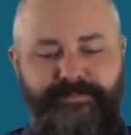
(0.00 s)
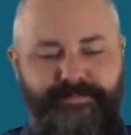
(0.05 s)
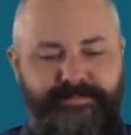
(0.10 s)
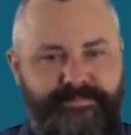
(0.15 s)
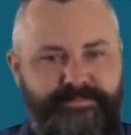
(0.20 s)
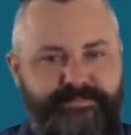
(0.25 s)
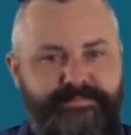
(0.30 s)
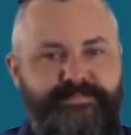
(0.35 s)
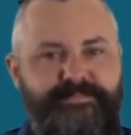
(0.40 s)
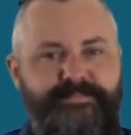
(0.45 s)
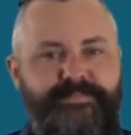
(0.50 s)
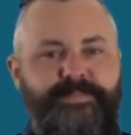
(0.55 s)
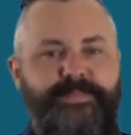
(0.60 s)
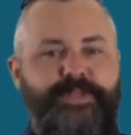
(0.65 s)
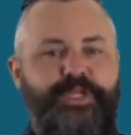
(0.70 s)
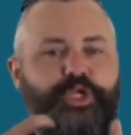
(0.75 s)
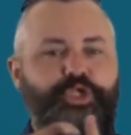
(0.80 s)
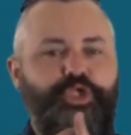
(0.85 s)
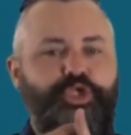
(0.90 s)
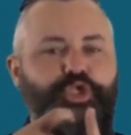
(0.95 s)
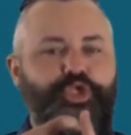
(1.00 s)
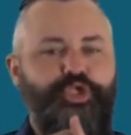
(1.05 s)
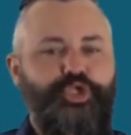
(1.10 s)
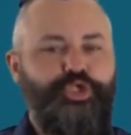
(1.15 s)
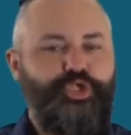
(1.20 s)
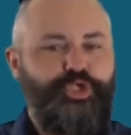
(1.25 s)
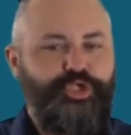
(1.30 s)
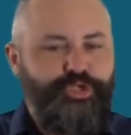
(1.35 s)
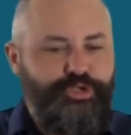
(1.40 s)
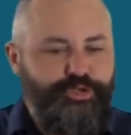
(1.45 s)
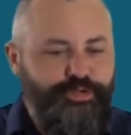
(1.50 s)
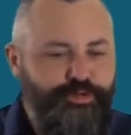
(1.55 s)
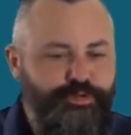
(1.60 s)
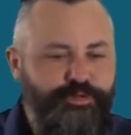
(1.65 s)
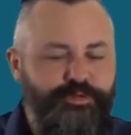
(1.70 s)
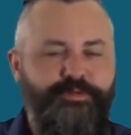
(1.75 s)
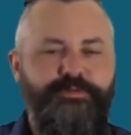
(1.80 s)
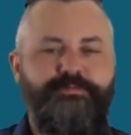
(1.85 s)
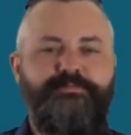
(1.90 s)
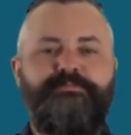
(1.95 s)
Keep your kitchen surfaces,
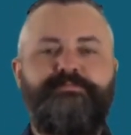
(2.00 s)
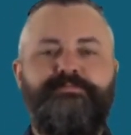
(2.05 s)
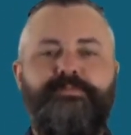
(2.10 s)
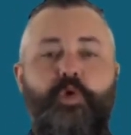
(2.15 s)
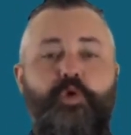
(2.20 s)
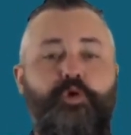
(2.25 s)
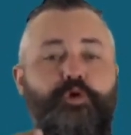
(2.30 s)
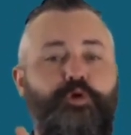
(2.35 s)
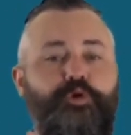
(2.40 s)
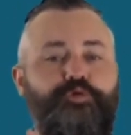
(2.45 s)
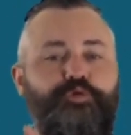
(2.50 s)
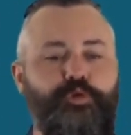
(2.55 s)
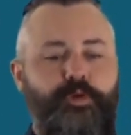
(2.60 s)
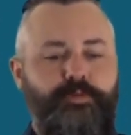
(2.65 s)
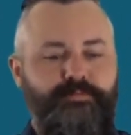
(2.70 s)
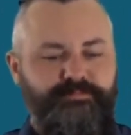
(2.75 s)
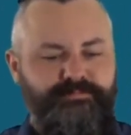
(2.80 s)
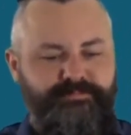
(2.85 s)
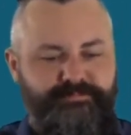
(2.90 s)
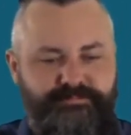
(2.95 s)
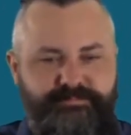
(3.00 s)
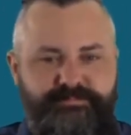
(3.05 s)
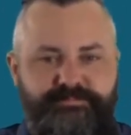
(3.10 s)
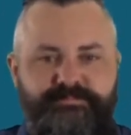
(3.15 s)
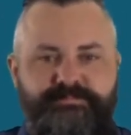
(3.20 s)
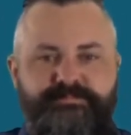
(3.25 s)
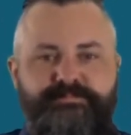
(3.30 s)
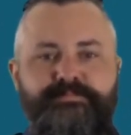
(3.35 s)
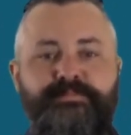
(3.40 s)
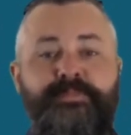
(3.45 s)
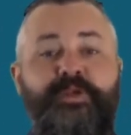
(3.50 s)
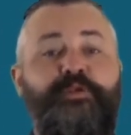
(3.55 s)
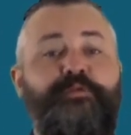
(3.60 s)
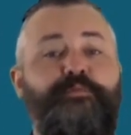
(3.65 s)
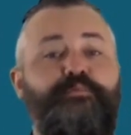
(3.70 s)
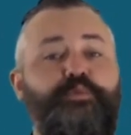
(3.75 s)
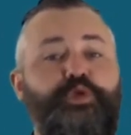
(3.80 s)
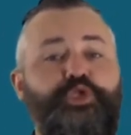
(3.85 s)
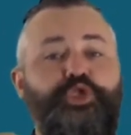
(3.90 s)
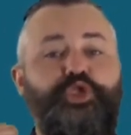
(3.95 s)
door handles, and dining tables clean.